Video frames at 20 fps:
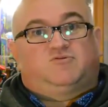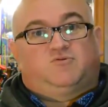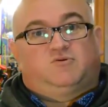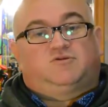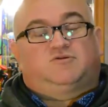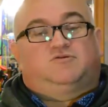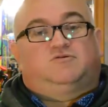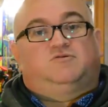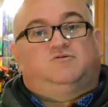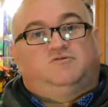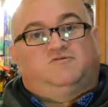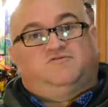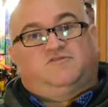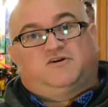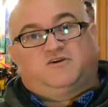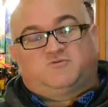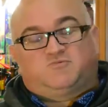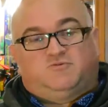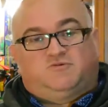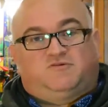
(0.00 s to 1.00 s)
Twitter or
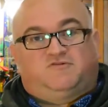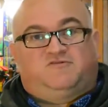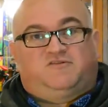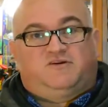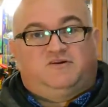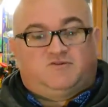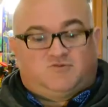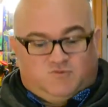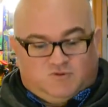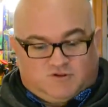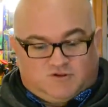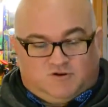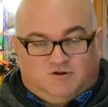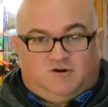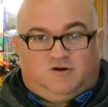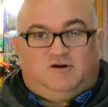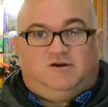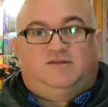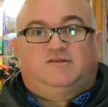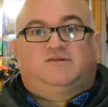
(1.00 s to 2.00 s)
Facebook feeds, which
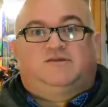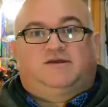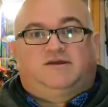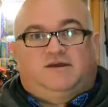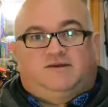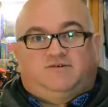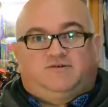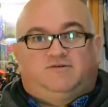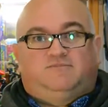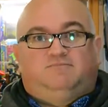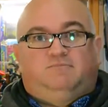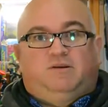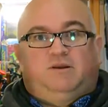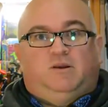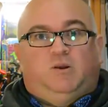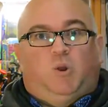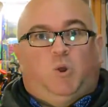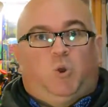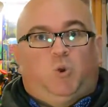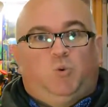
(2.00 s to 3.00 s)
are indicated
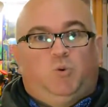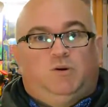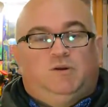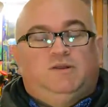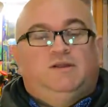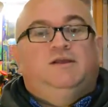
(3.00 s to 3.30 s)
below.